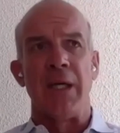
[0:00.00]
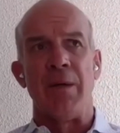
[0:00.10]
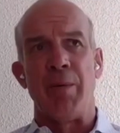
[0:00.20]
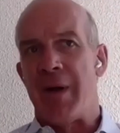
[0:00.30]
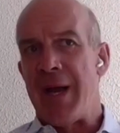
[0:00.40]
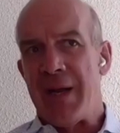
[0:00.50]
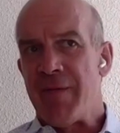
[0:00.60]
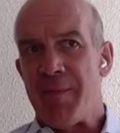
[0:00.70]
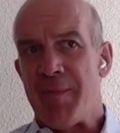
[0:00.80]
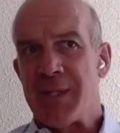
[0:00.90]
We are
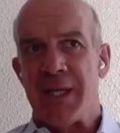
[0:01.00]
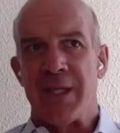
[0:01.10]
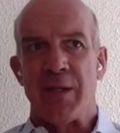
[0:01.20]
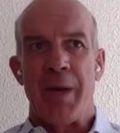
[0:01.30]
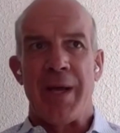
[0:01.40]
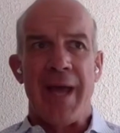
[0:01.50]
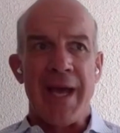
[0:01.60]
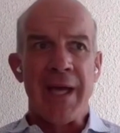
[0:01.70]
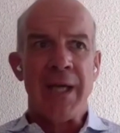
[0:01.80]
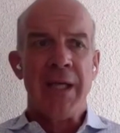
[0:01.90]
85% of the way
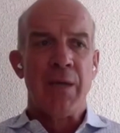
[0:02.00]
there.